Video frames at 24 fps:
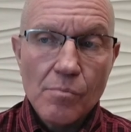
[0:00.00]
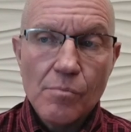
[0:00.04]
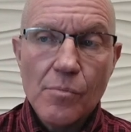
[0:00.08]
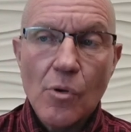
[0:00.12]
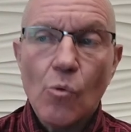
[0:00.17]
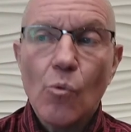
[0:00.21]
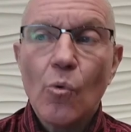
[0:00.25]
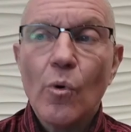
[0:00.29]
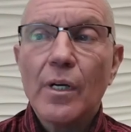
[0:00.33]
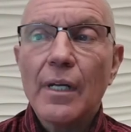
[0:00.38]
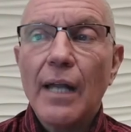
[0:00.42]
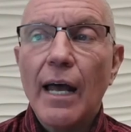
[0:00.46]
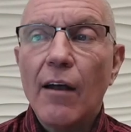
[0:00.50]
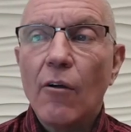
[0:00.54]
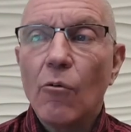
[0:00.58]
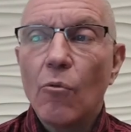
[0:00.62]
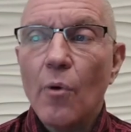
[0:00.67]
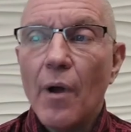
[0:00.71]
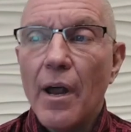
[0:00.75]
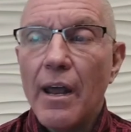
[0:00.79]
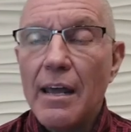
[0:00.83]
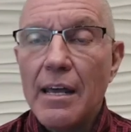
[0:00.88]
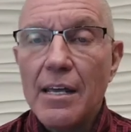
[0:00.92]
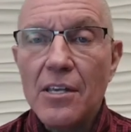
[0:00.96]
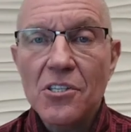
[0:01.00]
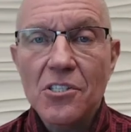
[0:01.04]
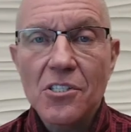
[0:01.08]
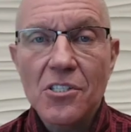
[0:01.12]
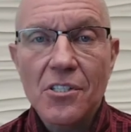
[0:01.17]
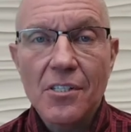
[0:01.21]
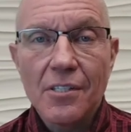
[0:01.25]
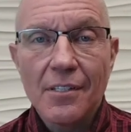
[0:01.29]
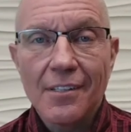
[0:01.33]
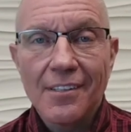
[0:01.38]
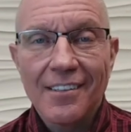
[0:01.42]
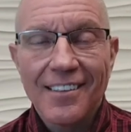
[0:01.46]
But when I
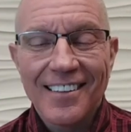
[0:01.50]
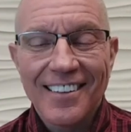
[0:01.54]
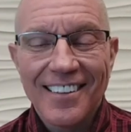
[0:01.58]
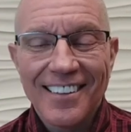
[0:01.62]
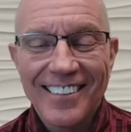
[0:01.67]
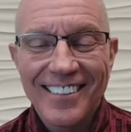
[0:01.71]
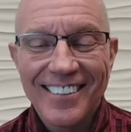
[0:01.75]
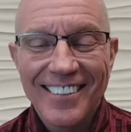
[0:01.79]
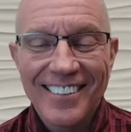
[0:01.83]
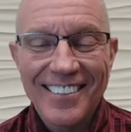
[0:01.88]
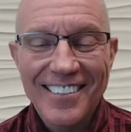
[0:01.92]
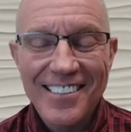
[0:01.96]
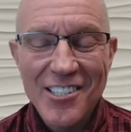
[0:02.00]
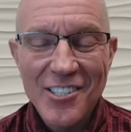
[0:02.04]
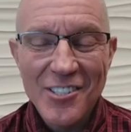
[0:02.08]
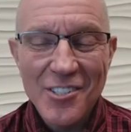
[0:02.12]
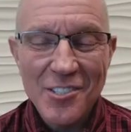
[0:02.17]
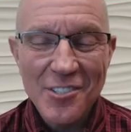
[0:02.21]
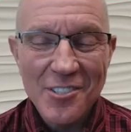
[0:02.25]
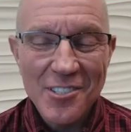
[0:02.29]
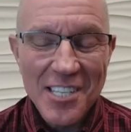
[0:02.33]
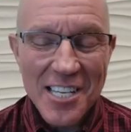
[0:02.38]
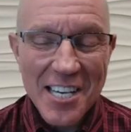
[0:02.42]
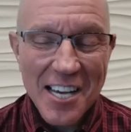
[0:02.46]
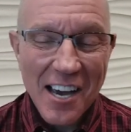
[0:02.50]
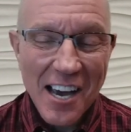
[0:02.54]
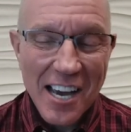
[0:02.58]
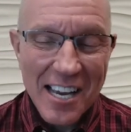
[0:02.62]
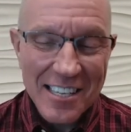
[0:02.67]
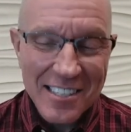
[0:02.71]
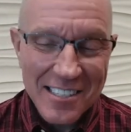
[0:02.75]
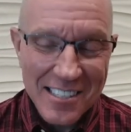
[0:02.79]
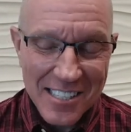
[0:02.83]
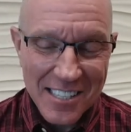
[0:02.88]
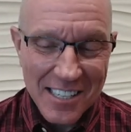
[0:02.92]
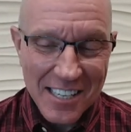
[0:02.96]
raise the
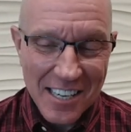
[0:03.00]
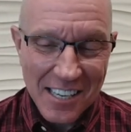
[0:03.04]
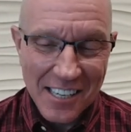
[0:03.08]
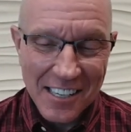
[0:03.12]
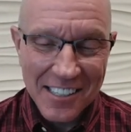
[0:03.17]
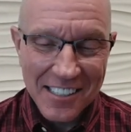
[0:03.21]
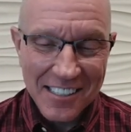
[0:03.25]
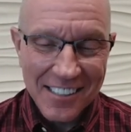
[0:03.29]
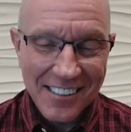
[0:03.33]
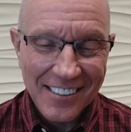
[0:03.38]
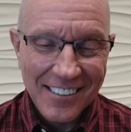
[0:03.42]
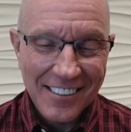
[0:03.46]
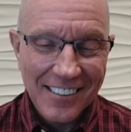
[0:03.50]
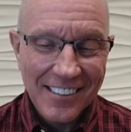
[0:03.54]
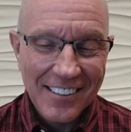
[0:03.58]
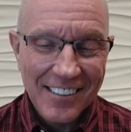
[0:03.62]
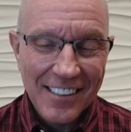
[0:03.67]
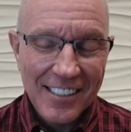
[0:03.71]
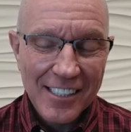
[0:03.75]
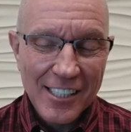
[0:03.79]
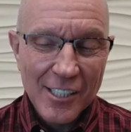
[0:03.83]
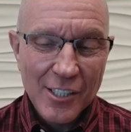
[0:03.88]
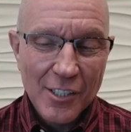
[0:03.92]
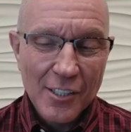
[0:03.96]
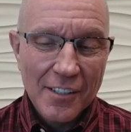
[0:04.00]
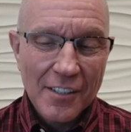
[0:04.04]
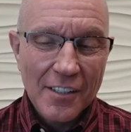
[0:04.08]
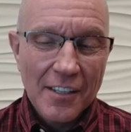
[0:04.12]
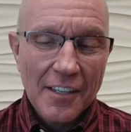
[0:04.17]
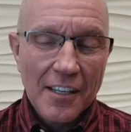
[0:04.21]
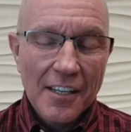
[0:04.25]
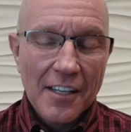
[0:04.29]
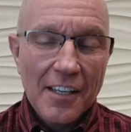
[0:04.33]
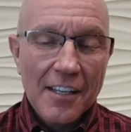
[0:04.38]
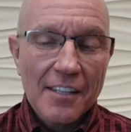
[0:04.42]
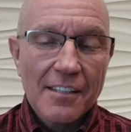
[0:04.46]
idea
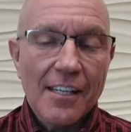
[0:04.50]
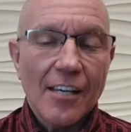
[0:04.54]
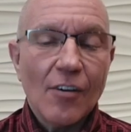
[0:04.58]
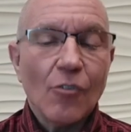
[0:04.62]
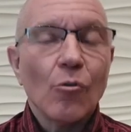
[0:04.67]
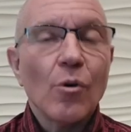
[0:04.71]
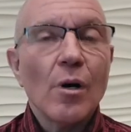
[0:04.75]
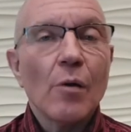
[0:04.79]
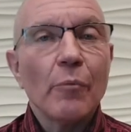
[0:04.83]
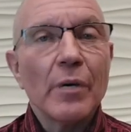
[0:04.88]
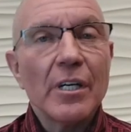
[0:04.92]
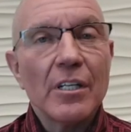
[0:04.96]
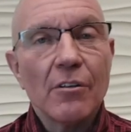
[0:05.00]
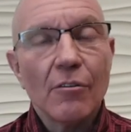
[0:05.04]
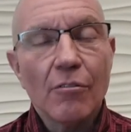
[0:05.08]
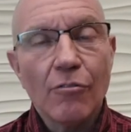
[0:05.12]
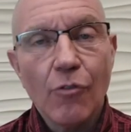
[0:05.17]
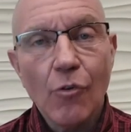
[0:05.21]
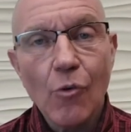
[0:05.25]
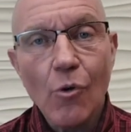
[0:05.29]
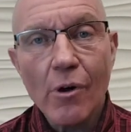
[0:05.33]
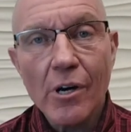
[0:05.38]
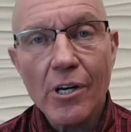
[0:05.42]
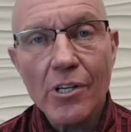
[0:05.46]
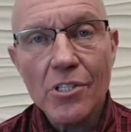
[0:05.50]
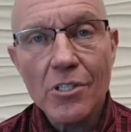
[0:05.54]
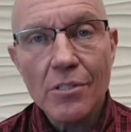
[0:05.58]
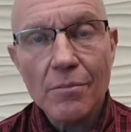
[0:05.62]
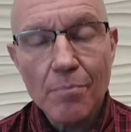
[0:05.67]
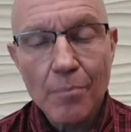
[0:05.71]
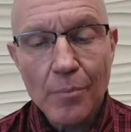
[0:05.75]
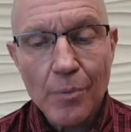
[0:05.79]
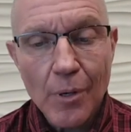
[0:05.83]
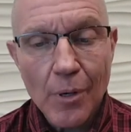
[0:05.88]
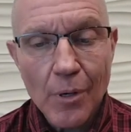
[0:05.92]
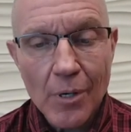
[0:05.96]
that when we divorce
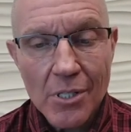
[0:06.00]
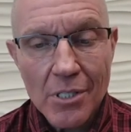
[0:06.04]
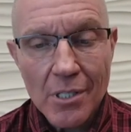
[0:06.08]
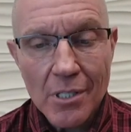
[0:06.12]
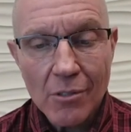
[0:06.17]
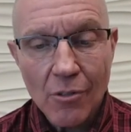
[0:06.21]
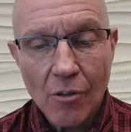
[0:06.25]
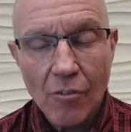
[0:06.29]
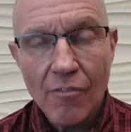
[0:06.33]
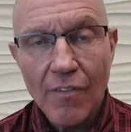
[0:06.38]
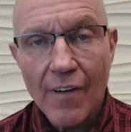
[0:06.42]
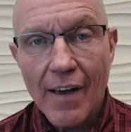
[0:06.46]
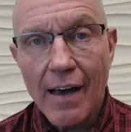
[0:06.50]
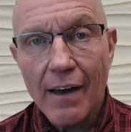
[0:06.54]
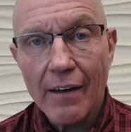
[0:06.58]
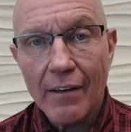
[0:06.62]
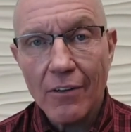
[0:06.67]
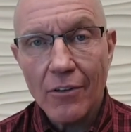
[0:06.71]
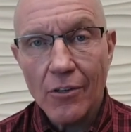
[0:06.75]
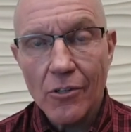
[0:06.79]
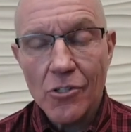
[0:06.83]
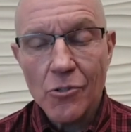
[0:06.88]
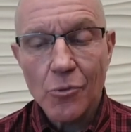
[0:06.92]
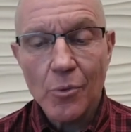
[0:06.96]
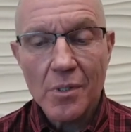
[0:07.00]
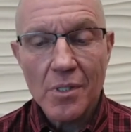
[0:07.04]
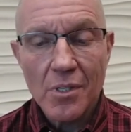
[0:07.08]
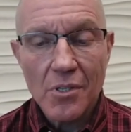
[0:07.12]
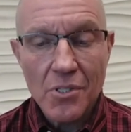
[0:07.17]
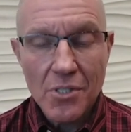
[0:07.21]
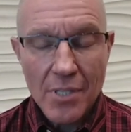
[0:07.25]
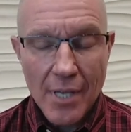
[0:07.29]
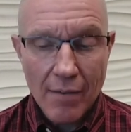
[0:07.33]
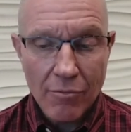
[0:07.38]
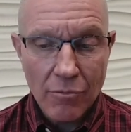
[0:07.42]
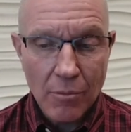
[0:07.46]
personal values with the
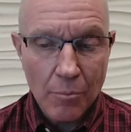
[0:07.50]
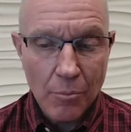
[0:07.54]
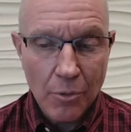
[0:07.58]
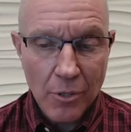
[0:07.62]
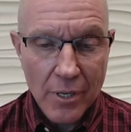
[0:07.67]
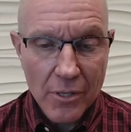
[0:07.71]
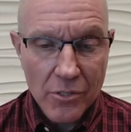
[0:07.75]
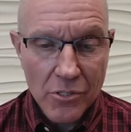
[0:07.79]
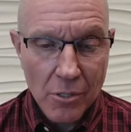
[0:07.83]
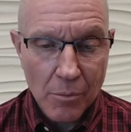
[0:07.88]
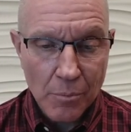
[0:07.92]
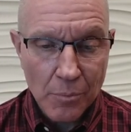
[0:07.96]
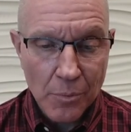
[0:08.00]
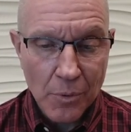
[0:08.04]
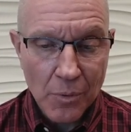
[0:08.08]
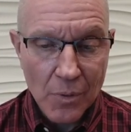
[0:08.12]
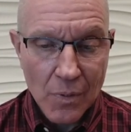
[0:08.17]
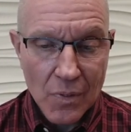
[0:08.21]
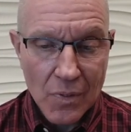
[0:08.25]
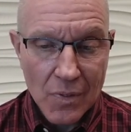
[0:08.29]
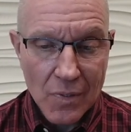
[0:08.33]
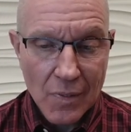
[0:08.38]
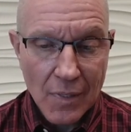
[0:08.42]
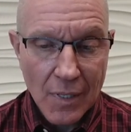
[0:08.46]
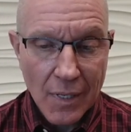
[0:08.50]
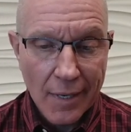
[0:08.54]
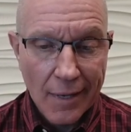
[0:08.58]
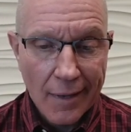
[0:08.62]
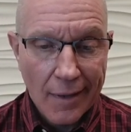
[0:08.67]
7 principles,